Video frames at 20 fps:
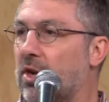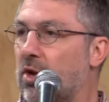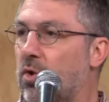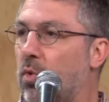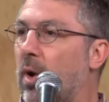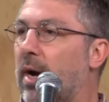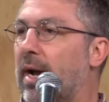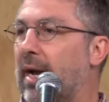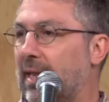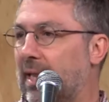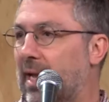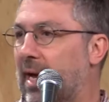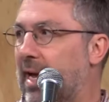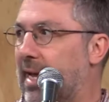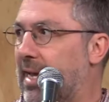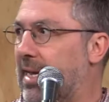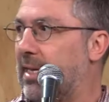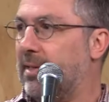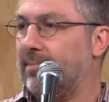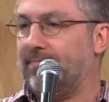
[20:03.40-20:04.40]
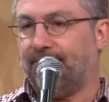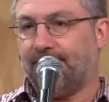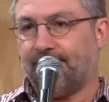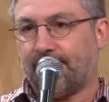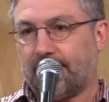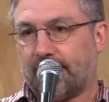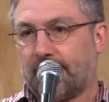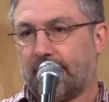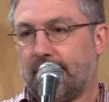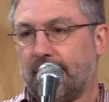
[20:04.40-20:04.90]
quite like
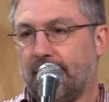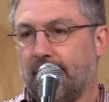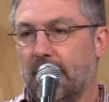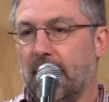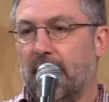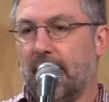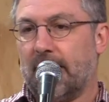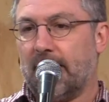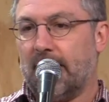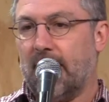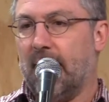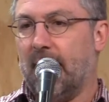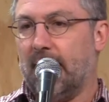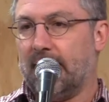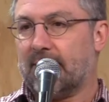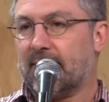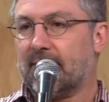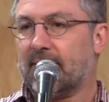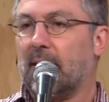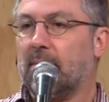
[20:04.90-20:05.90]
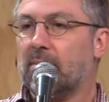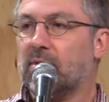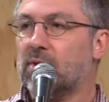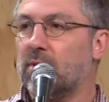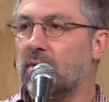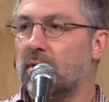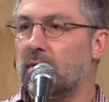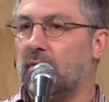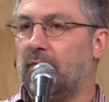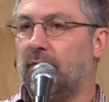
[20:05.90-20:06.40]
some
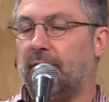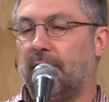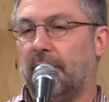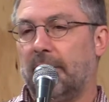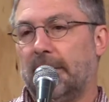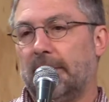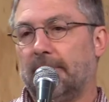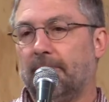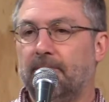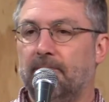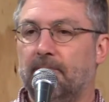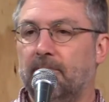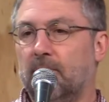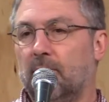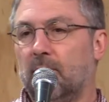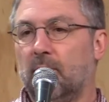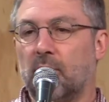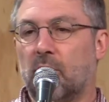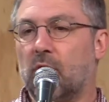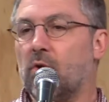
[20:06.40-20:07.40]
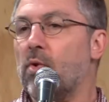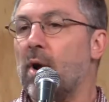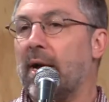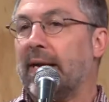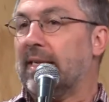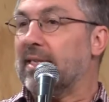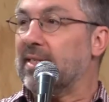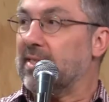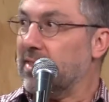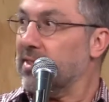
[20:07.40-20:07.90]
sort of
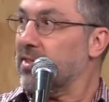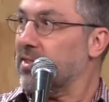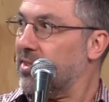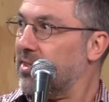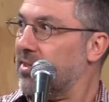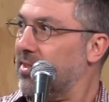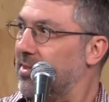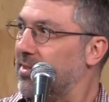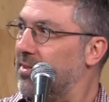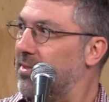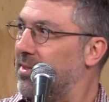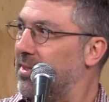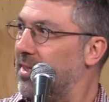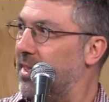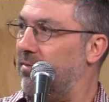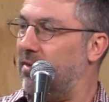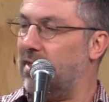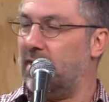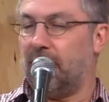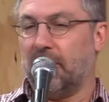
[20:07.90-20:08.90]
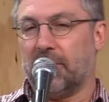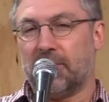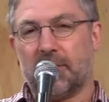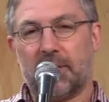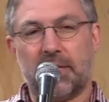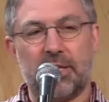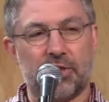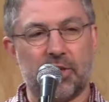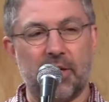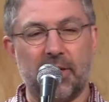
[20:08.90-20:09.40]
crisis, even if it's,
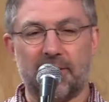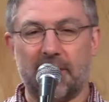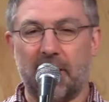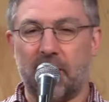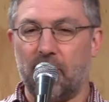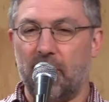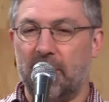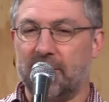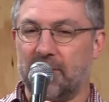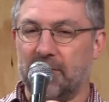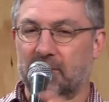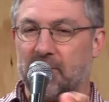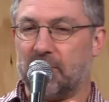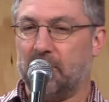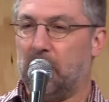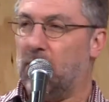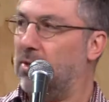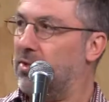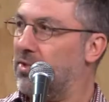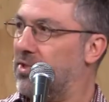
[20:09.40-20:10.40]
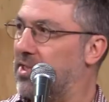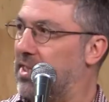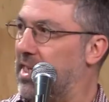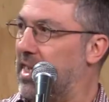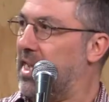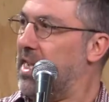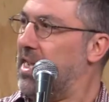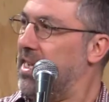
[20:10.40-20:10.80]
shall I say, crisis small c.